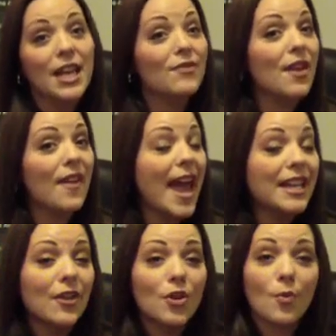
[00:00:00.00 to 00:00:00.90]
If you have
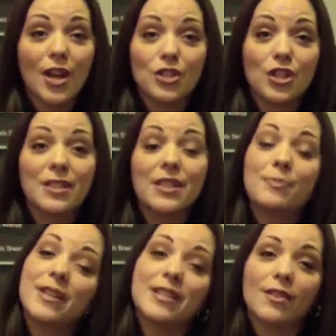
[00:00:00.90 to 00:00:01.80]
any other questions,
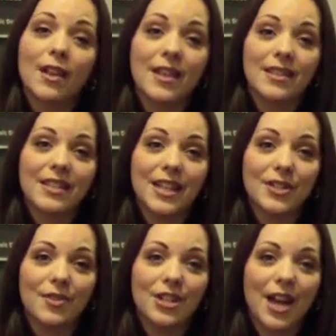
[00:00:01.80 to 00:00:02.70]
please don't hesitate
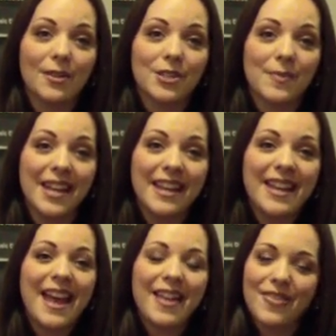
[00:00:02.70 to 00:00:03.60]
to reach out to me.
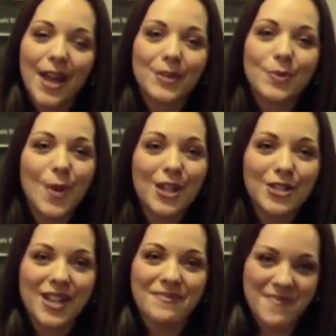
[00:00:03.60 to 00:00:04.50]
And thanks for
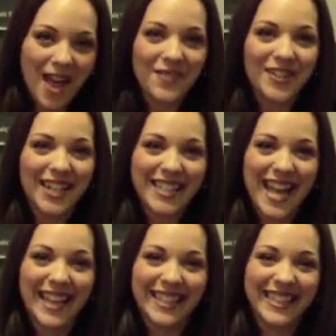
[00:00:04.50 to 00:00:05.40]
watching. Have a great
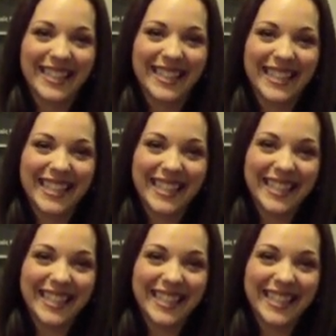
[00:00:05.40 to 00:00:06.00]
day.